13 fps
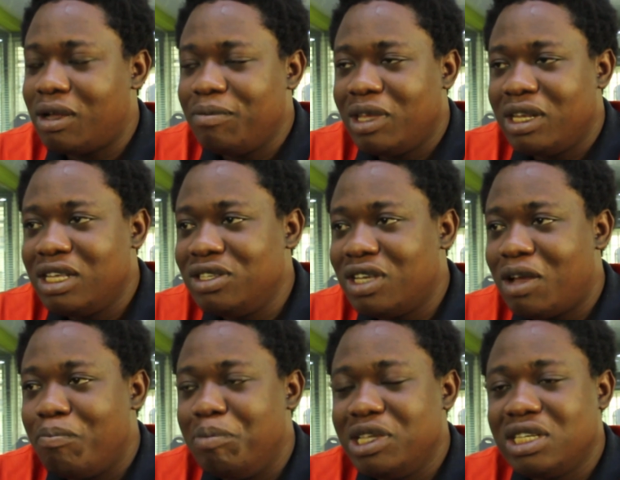I mean,
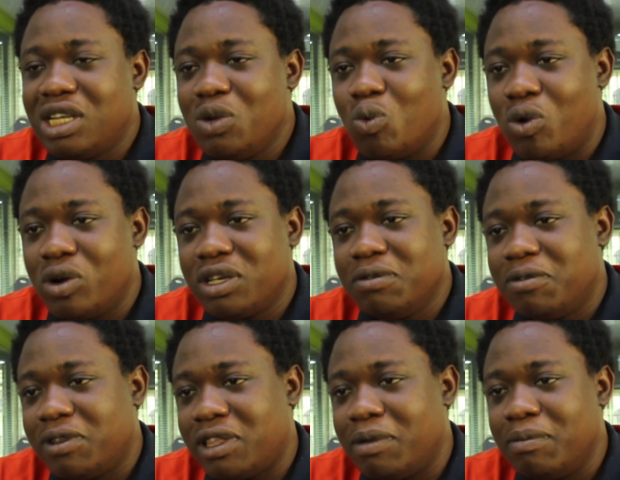you're basically working
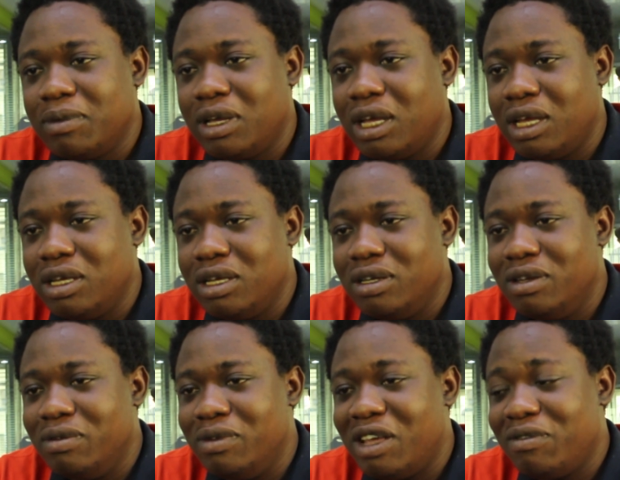for them.
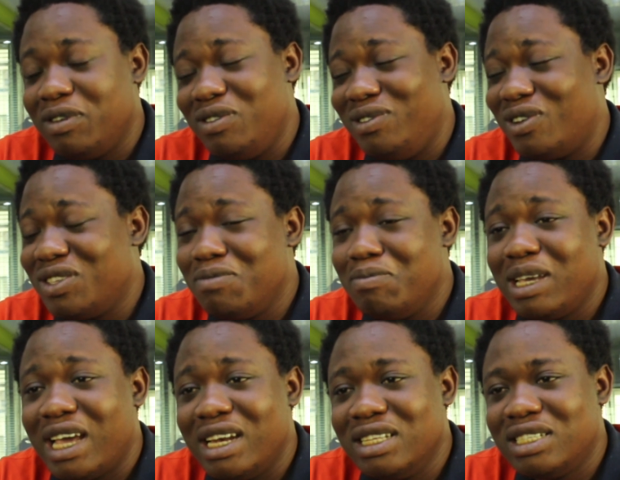It doesn't
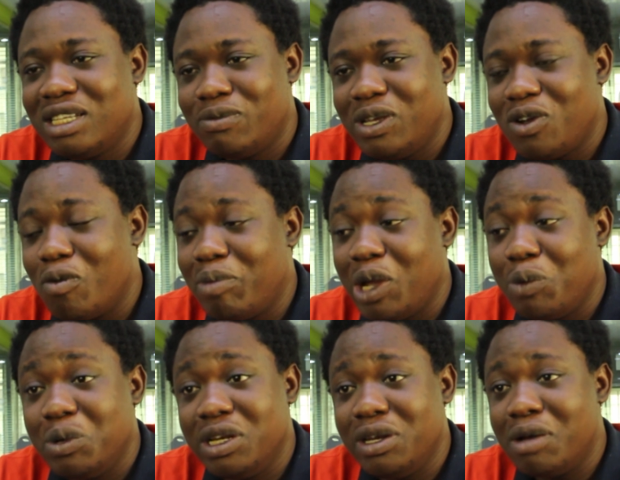make any sense when you compare
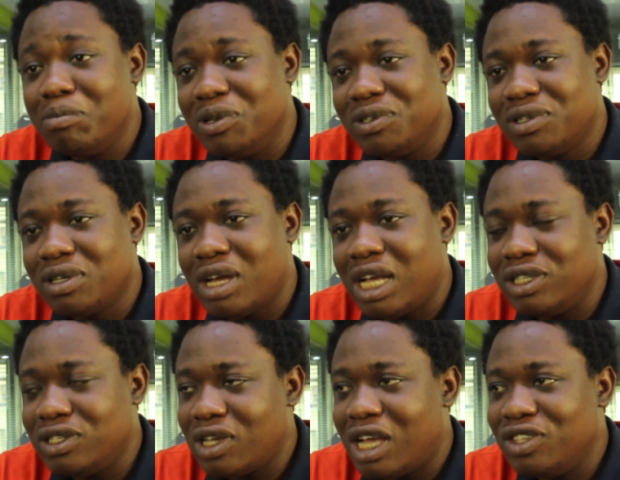it with the numbers.
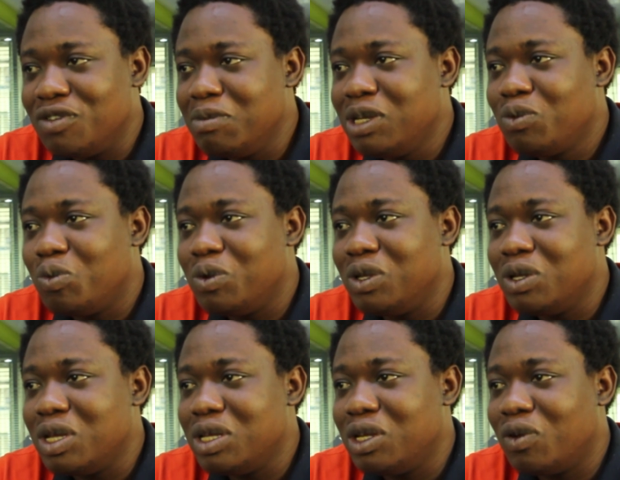Assuming
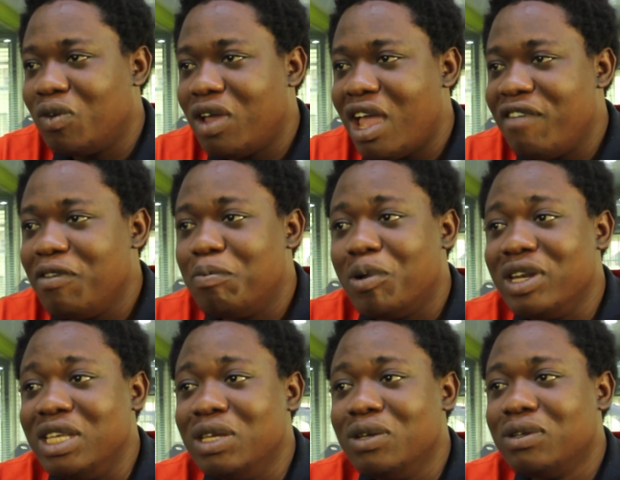we, you know,
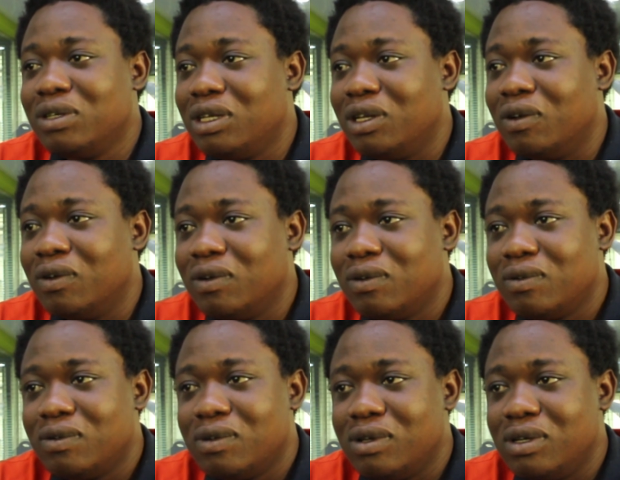everybody, you know,
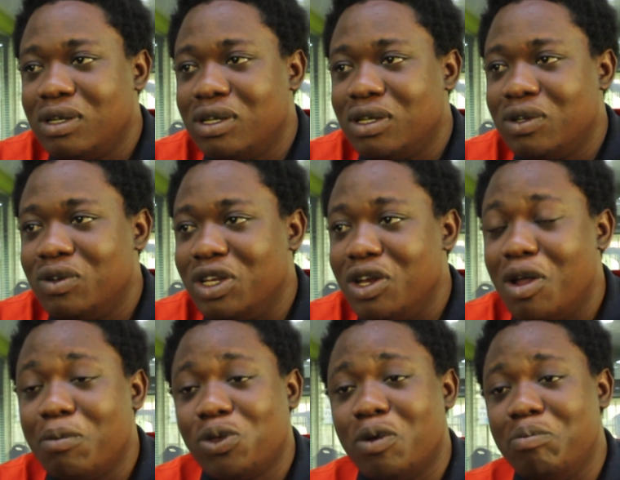the
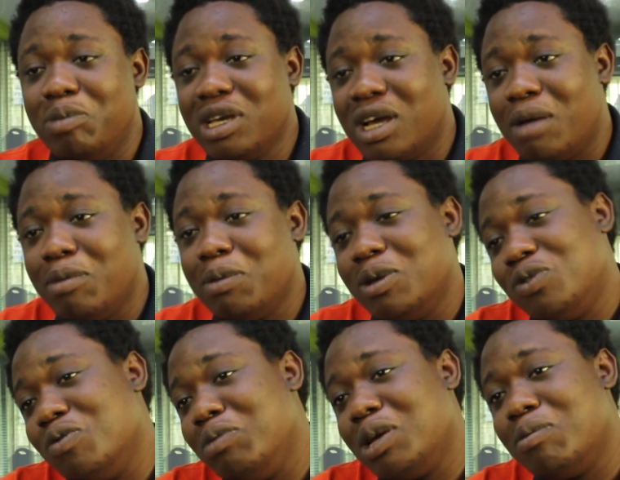numbers are bigger, maybe
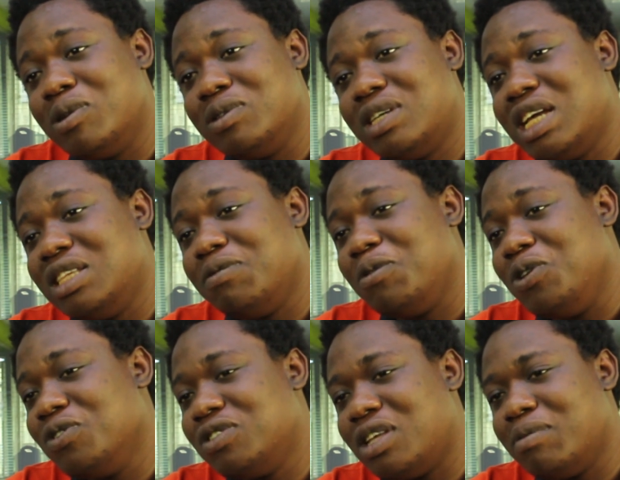it will make more sense if
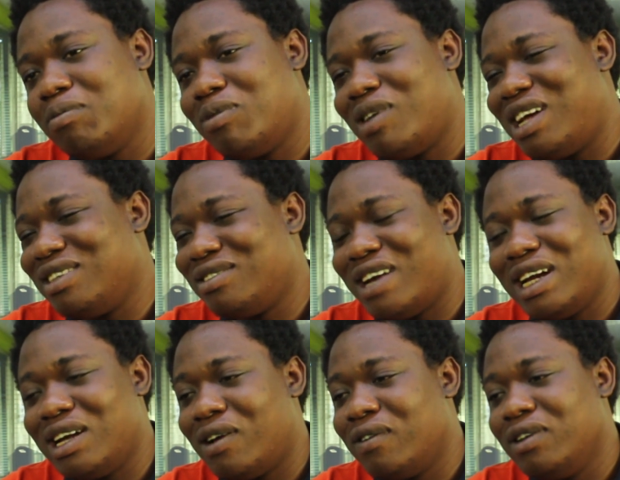you use them. But
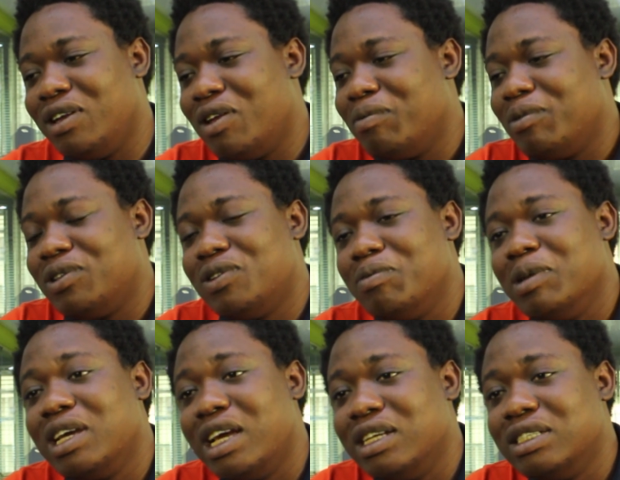right now, the numbers don't
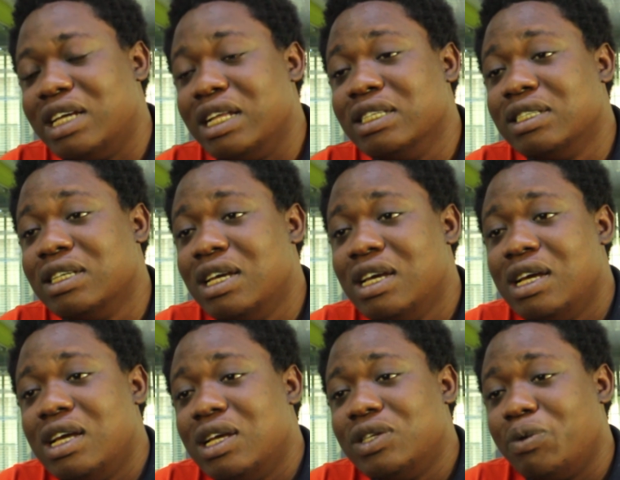make any sense.
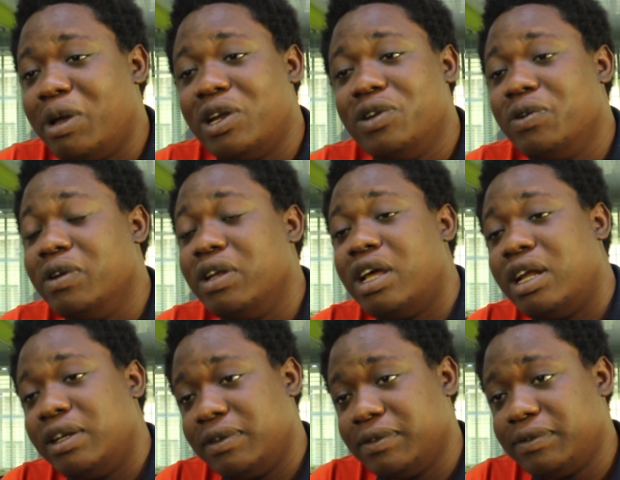So we're not doing that.